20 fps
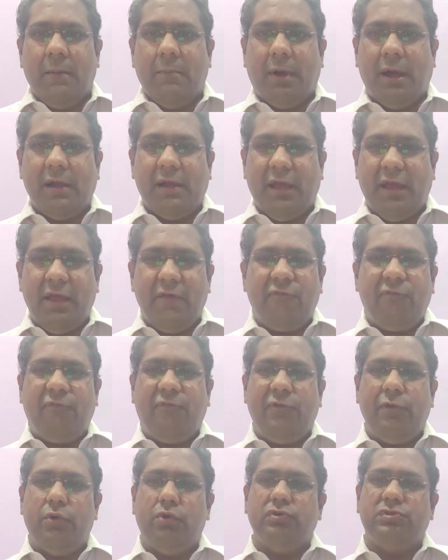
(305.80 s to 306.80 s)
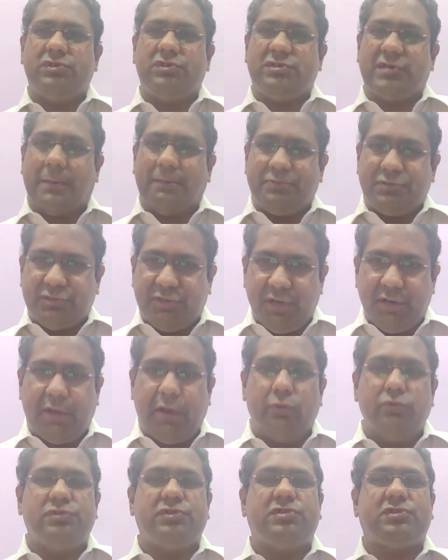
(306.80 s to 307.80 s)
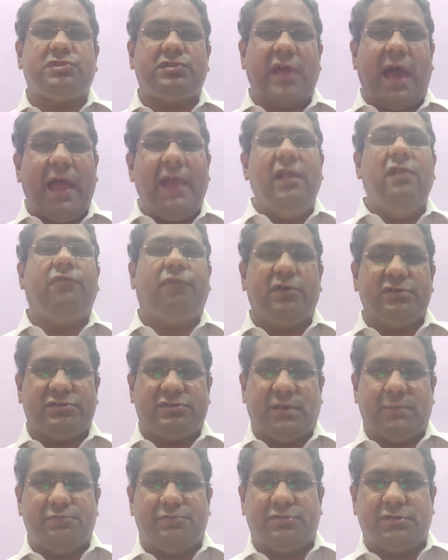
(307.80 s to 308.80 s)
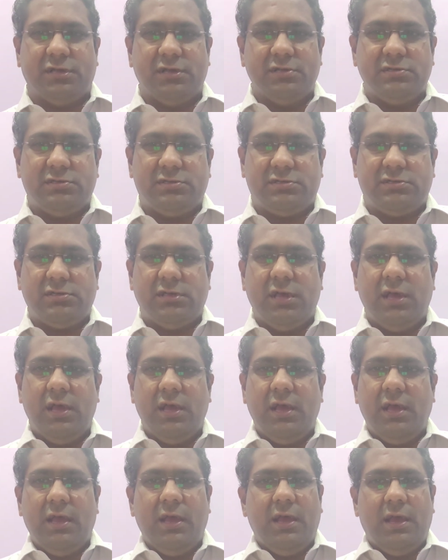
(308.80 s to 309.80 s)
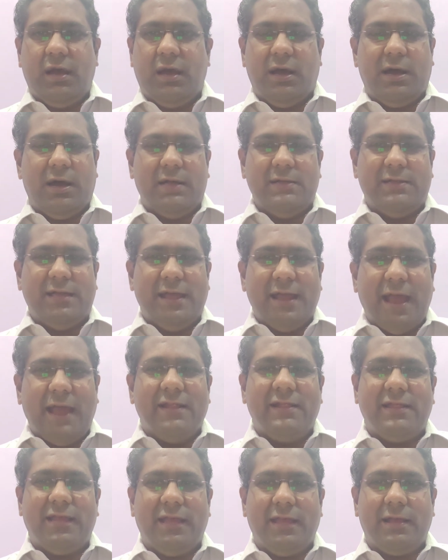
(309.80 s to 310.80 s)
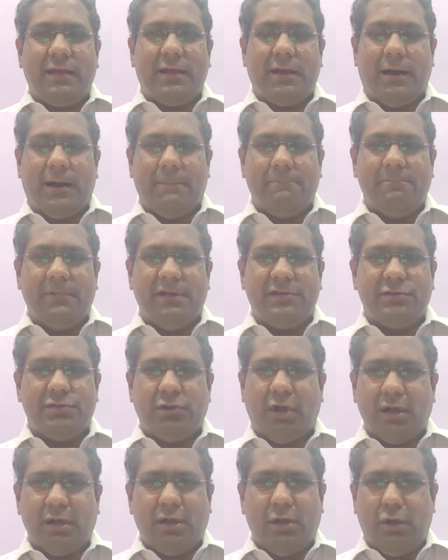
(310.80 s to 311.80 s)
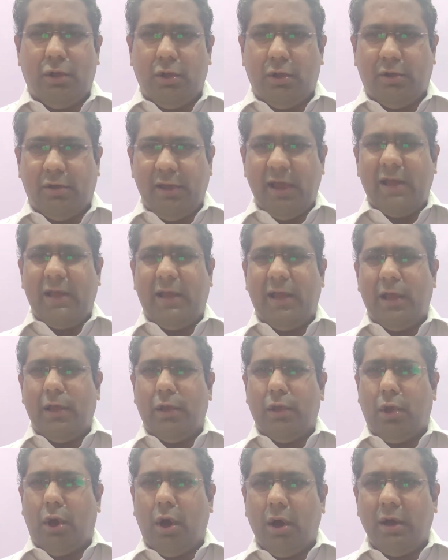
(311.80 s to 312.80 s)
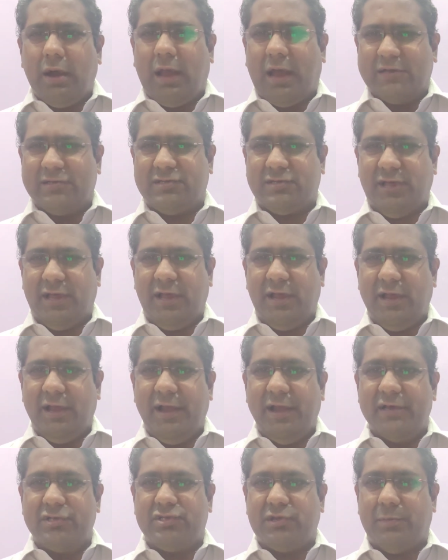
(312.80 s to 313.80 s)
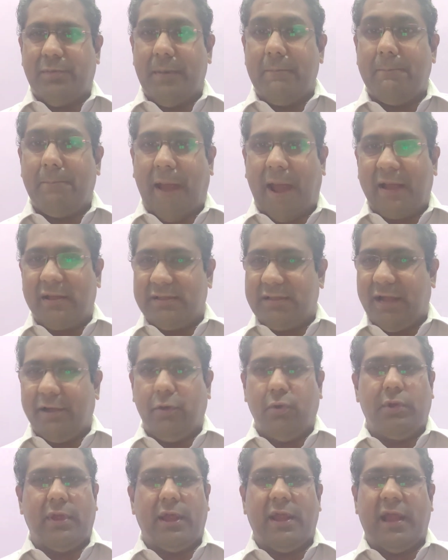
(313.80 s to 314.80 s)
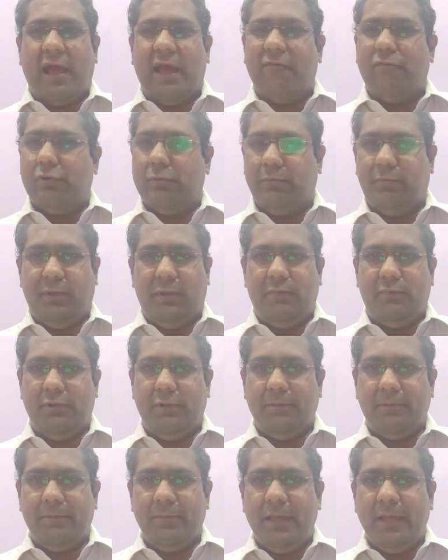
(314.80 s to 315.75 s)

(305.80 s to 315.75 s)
But if you substitute style for substance, then I think it's not really a long lasting leadership impact that you can have on people.